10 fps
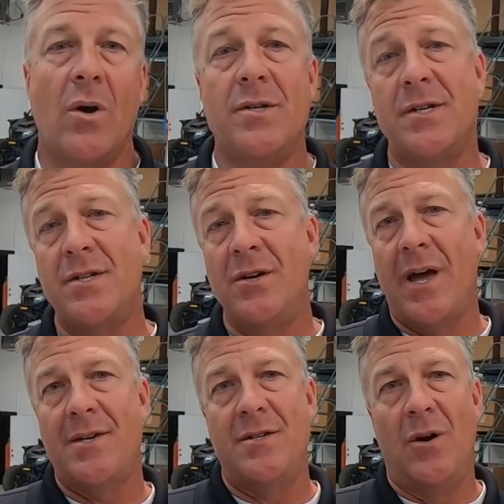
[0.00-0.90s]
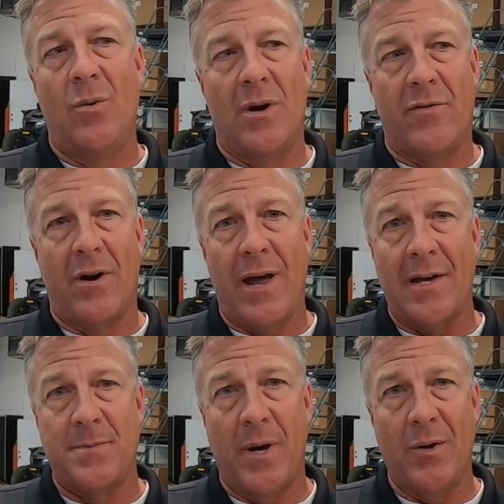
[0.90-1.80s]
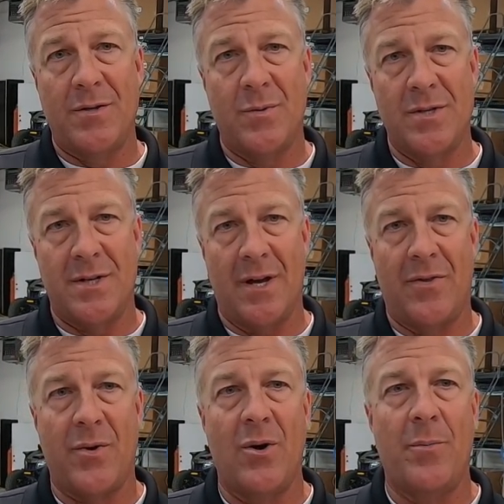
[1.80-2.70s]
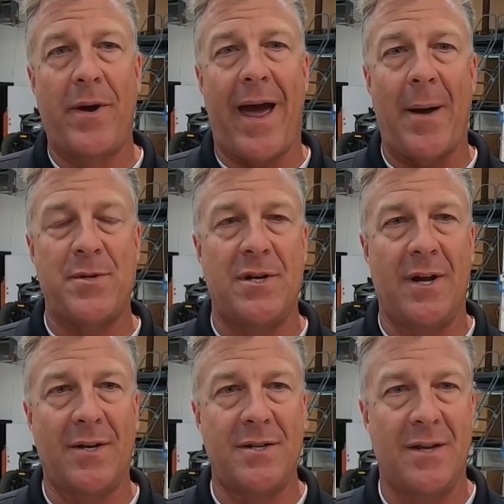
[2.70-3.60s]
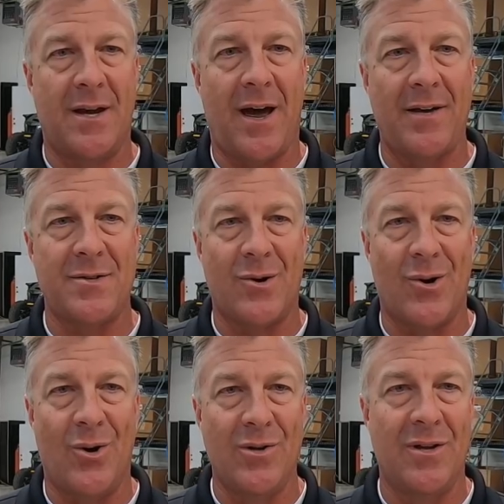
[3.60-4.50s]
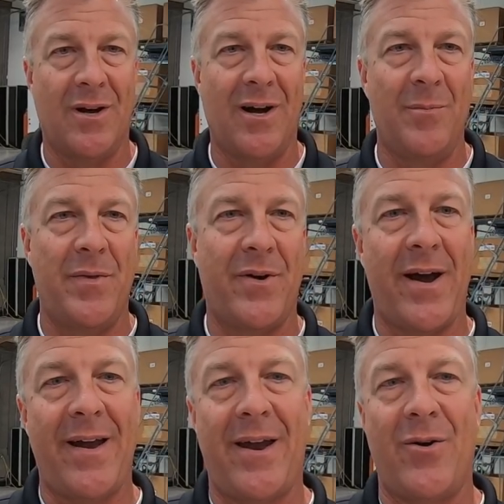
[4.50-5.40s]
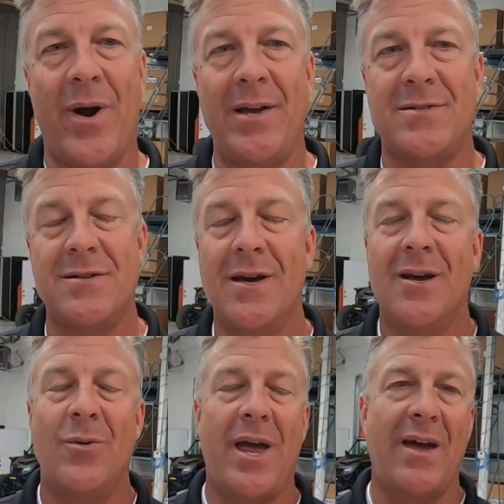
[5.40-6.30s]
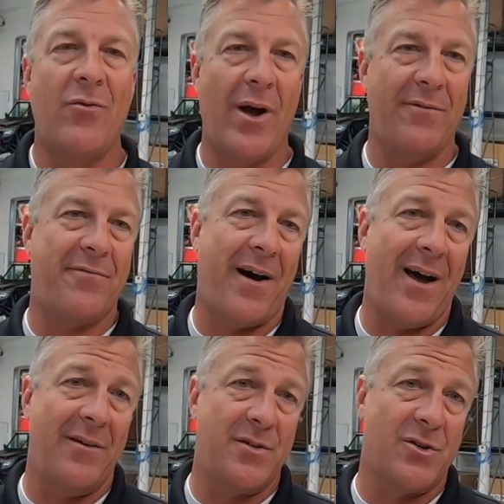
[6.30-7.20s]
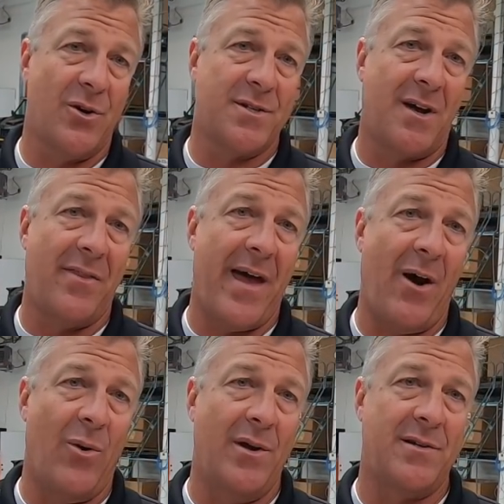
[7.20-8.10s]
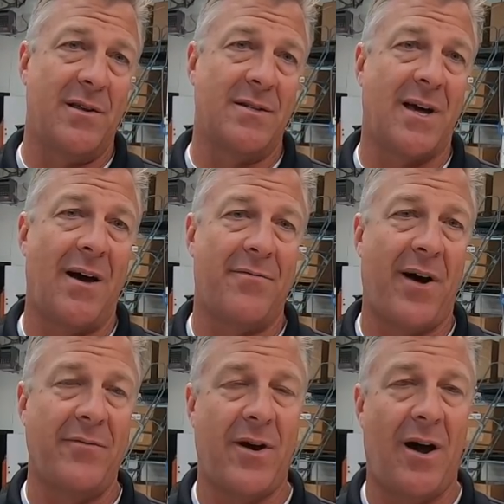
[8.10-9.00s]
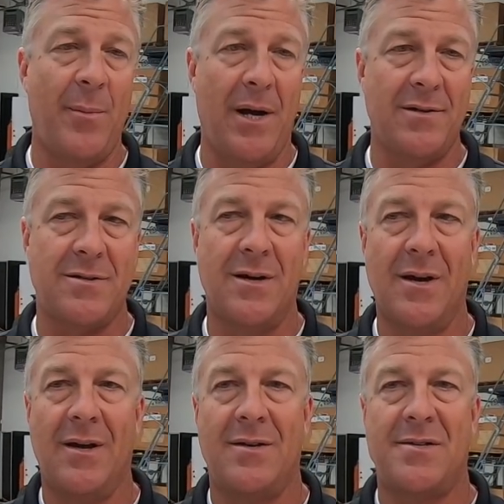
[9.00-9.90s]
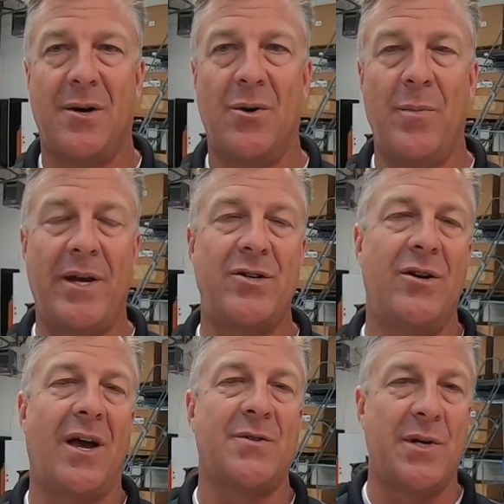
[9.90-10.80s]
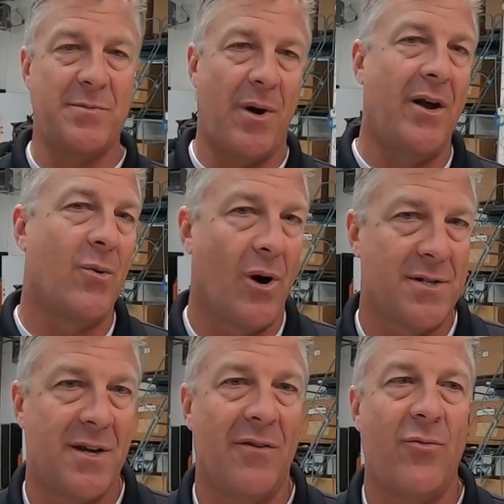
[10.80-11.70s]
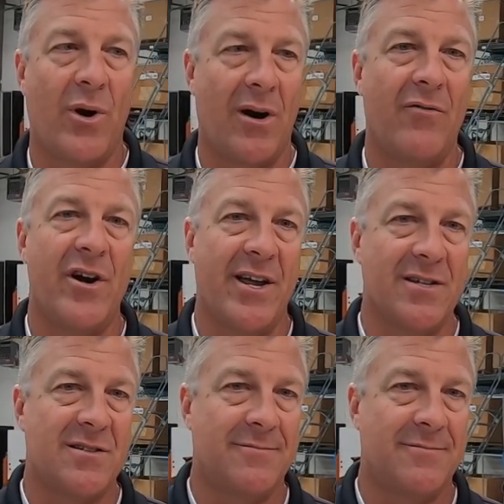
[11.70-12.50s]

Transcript: Oh, and just so you guys know, one of our last posts was uh, throw a caption next to the guys that are holding the hub in their hand at a race. We gave away five shirts on that one to the top five comments. So make sure you guys respond to our stuff wherever it is.